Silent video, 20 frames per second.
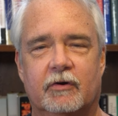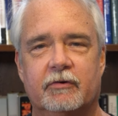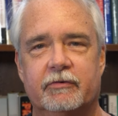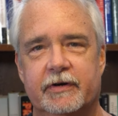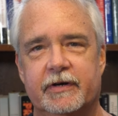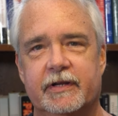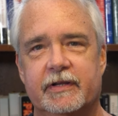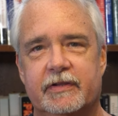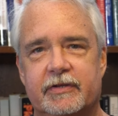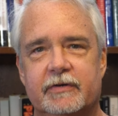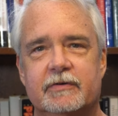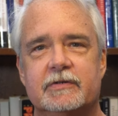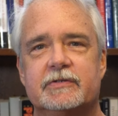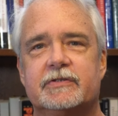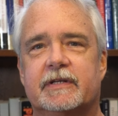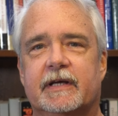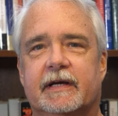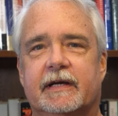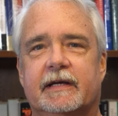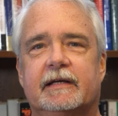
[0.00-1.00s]
already
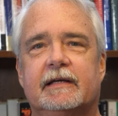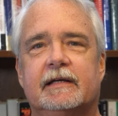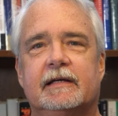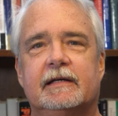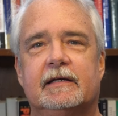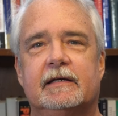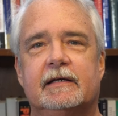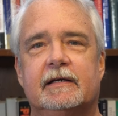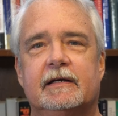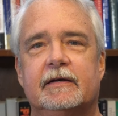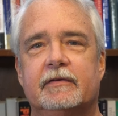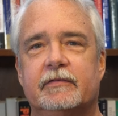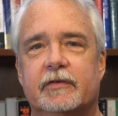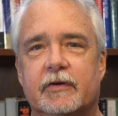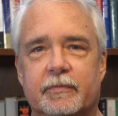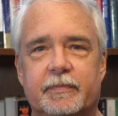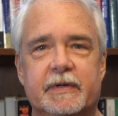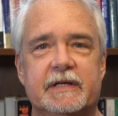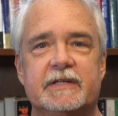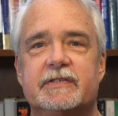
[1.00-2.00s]
Thursday,
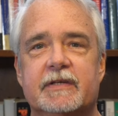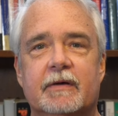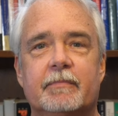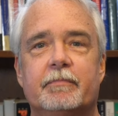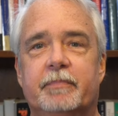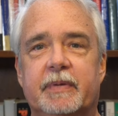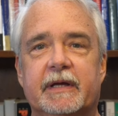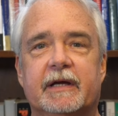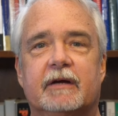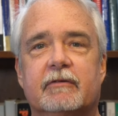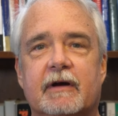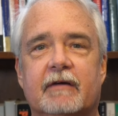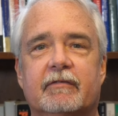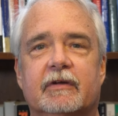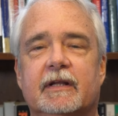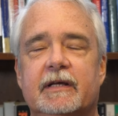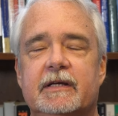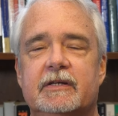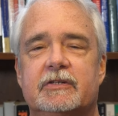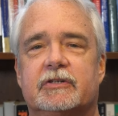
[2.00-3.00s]
there'd be some big
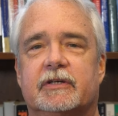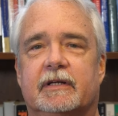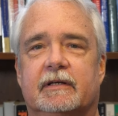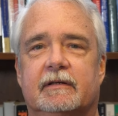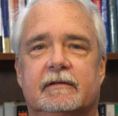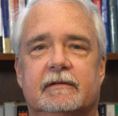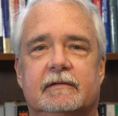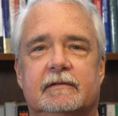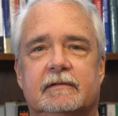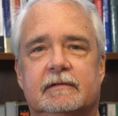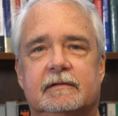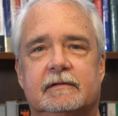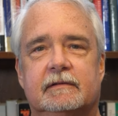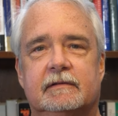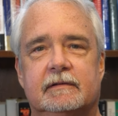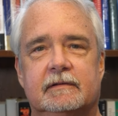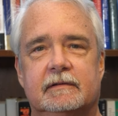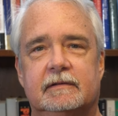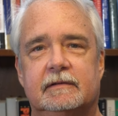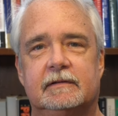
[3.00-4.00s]
revelation.
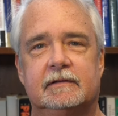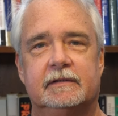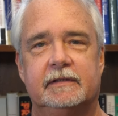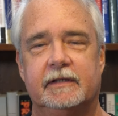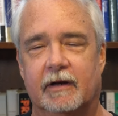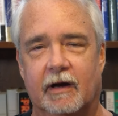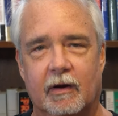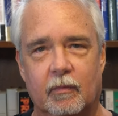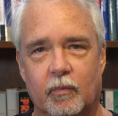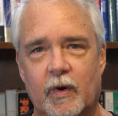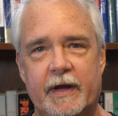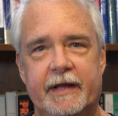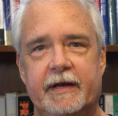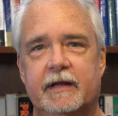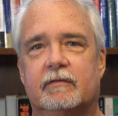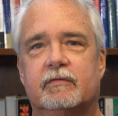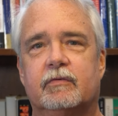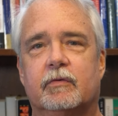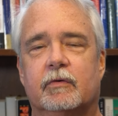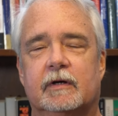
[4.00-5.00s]
You know, I'm
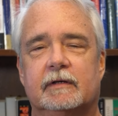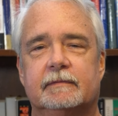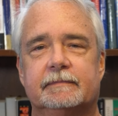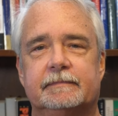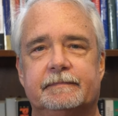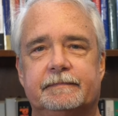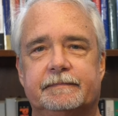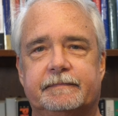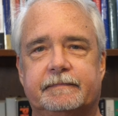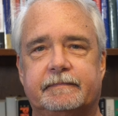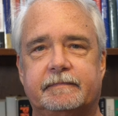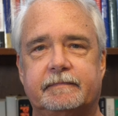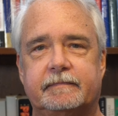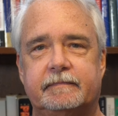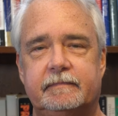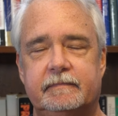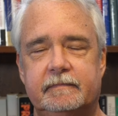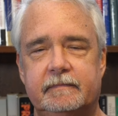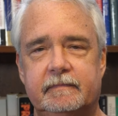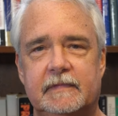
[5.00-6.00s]
waiting for it.
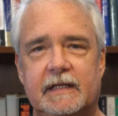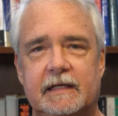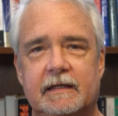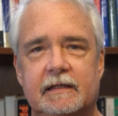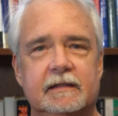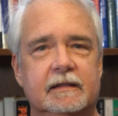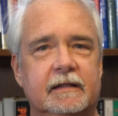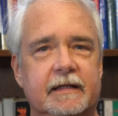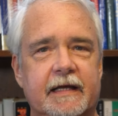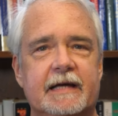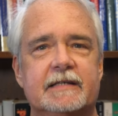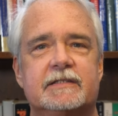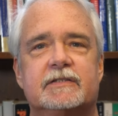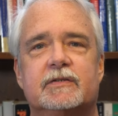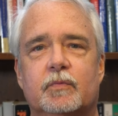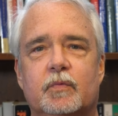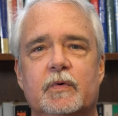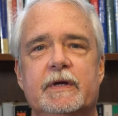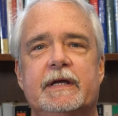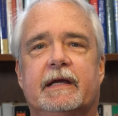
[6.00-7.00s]

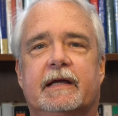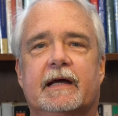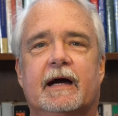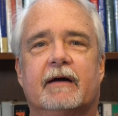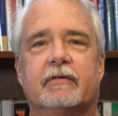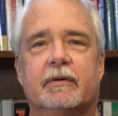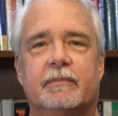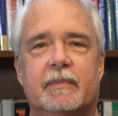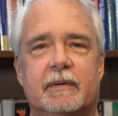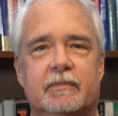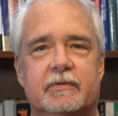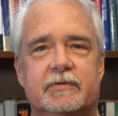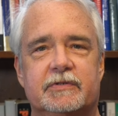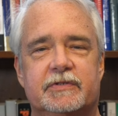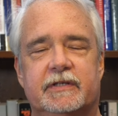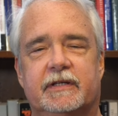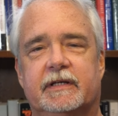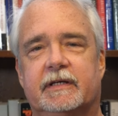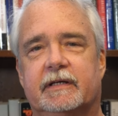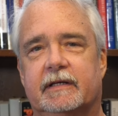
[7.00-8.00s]
Last week, I remember
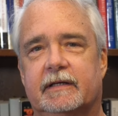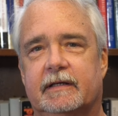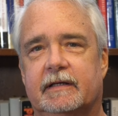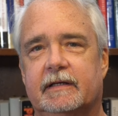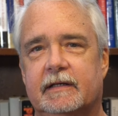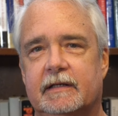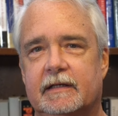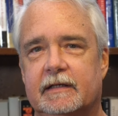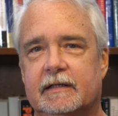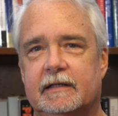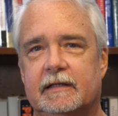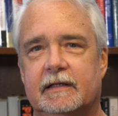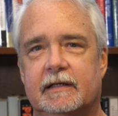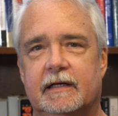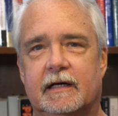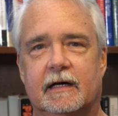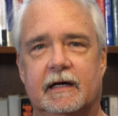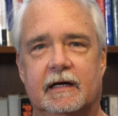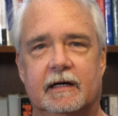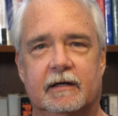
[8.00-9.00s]
seeing
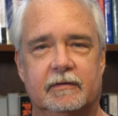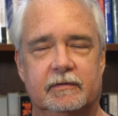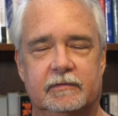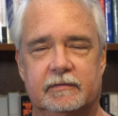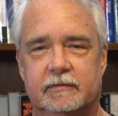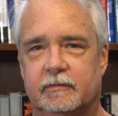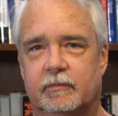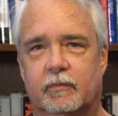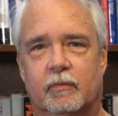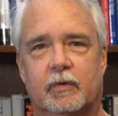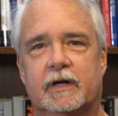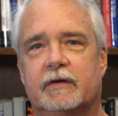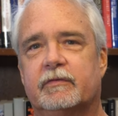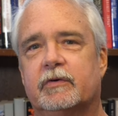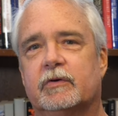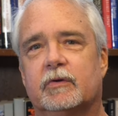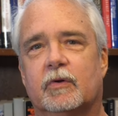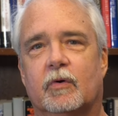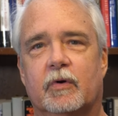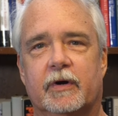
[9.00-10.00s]
uh, one of
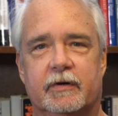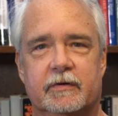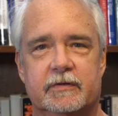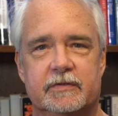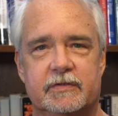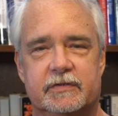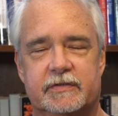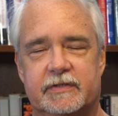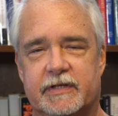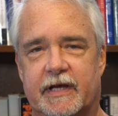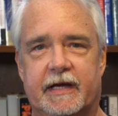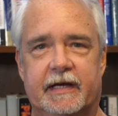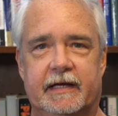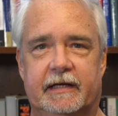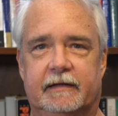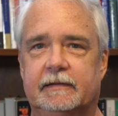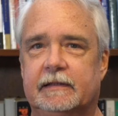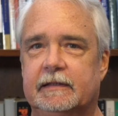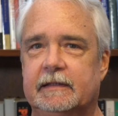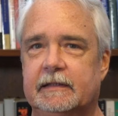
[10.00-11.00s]
your lawyers
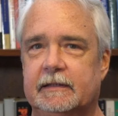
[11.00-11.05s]
say